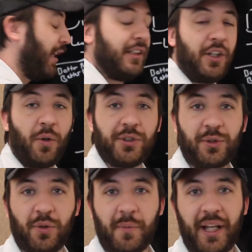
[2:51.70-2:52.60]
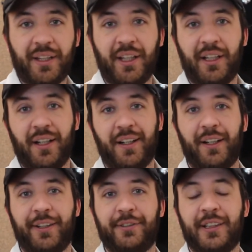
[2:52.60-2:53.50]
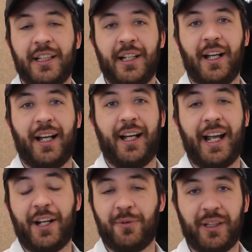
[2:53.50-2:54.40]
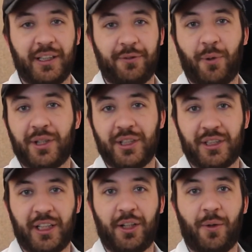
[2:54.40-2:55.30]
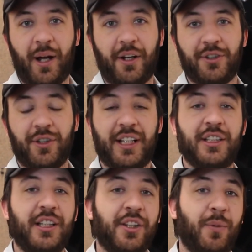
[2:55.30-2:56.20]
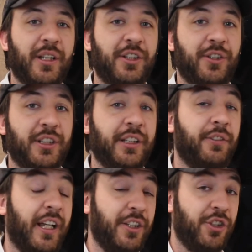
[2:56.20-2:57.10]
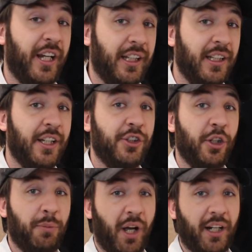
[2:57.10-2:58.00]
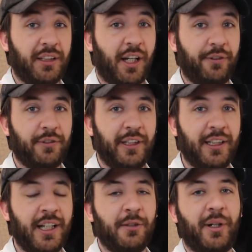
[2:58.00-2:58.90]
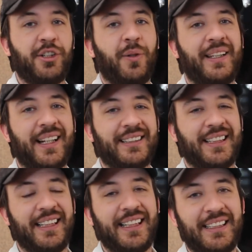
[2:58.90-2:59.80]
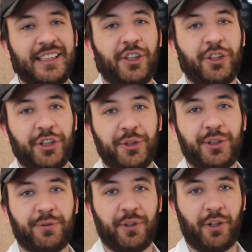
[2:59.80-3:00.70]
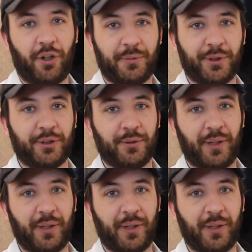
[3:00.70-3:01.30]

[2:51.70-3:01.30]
the old school method of handwritten invoices as they go out? So that's another way that you can differentiate your product offering by showing that it's an easier use for the homeowner,